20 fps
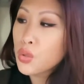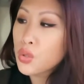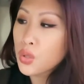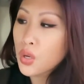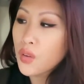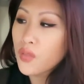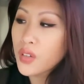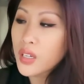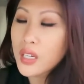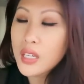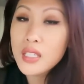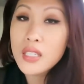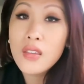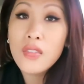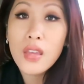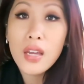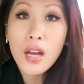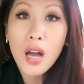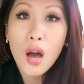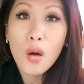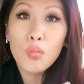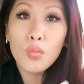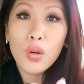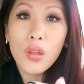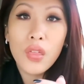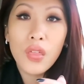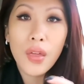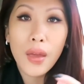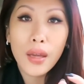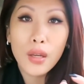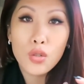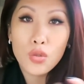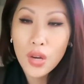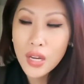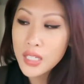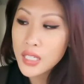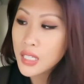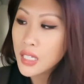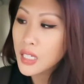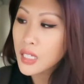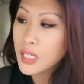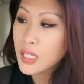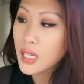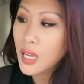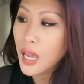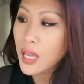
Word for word: servings and they come with like dressing